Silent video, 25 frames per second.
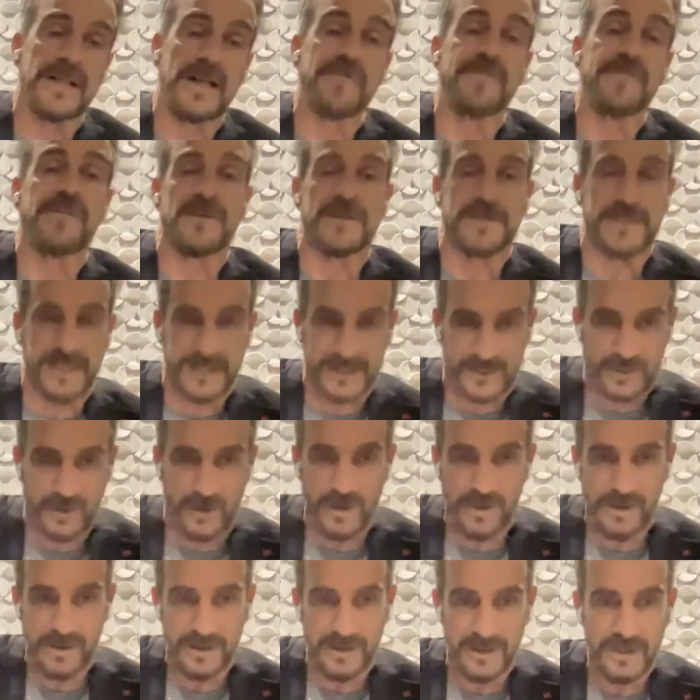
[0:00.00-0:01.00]
San
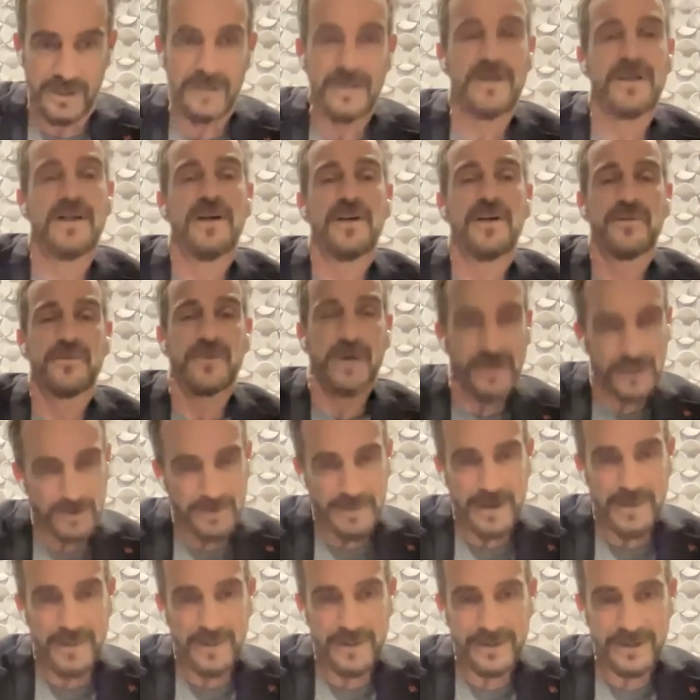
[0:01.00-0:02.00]
Francisco, run
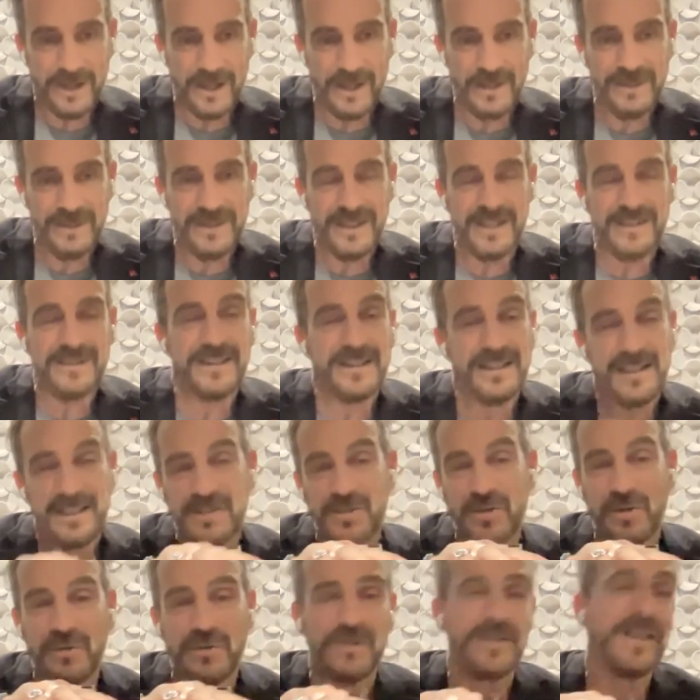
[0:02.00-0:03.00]
the marathon, and
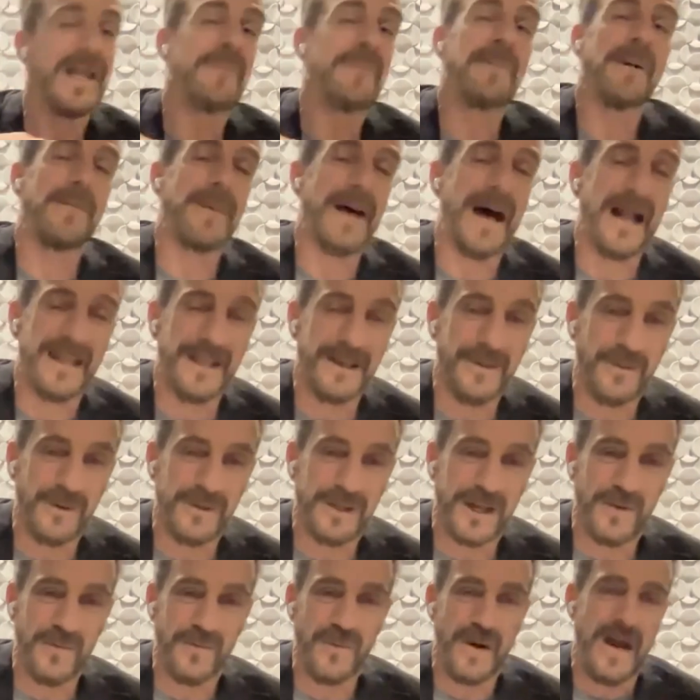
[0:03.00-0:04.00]
then let's go to Napa
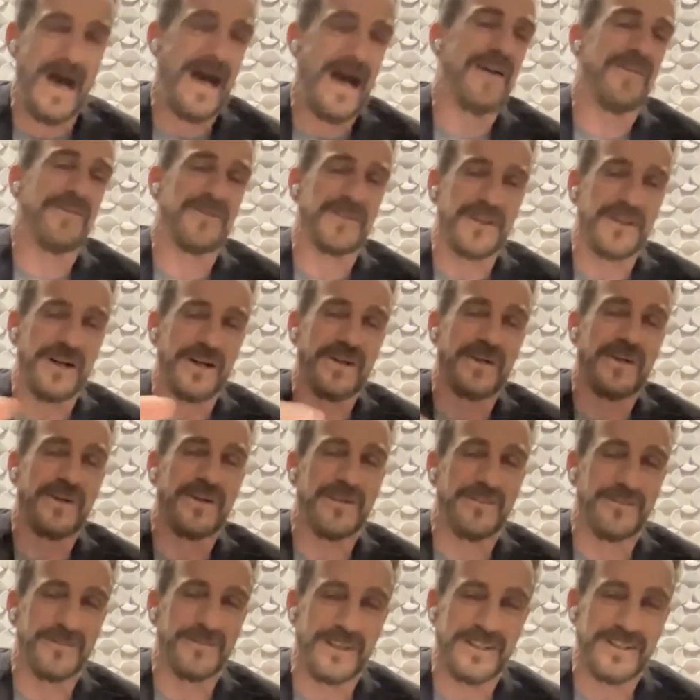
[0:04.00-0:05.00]
Valley with our wives and
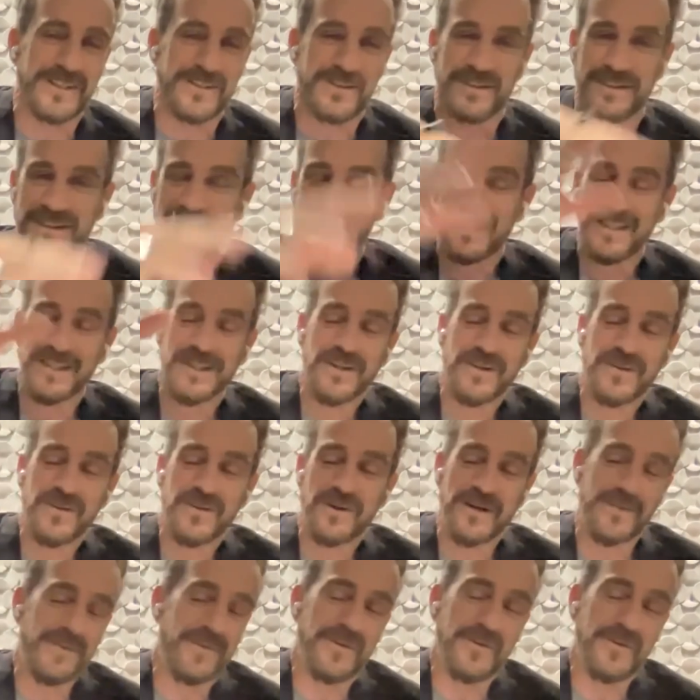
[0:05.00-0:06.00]
our girlfriends or
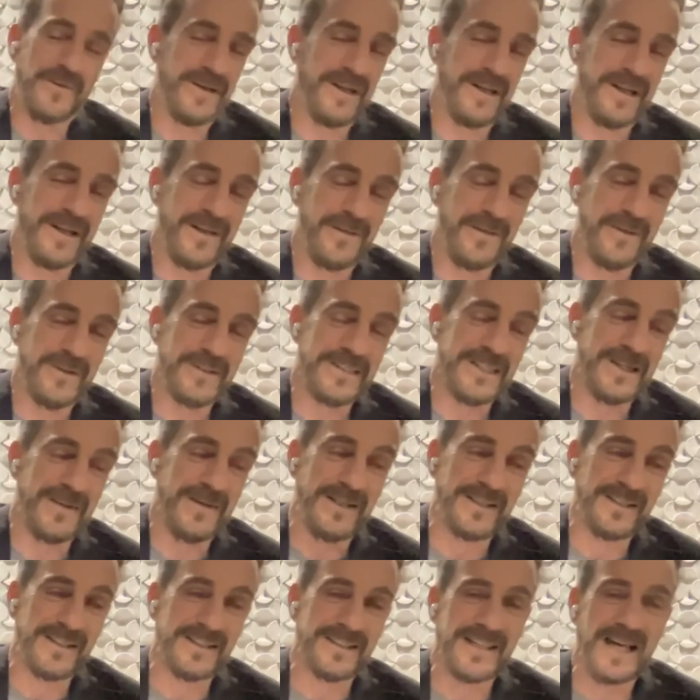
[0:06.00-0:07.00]
whoever
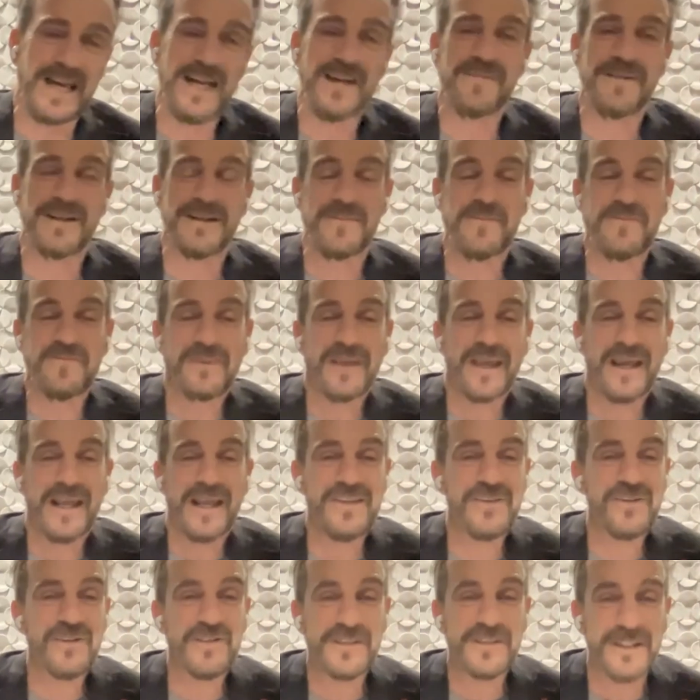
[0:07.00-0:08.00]
was there at the time, and,
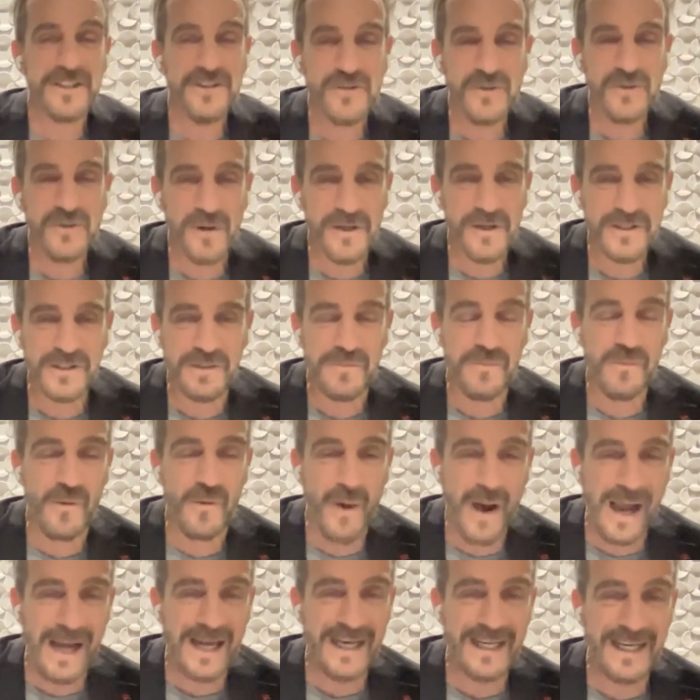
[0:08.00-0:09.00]
and just enjoy
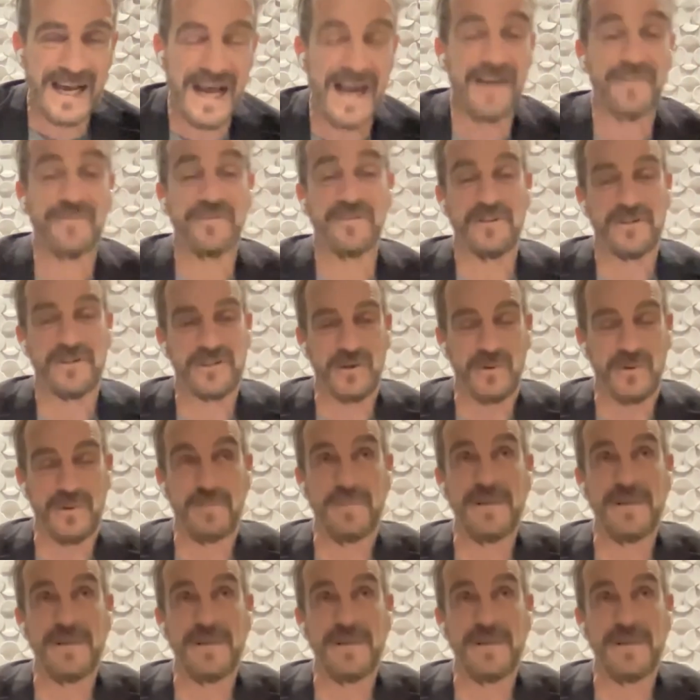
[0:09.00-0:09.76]
some wine after.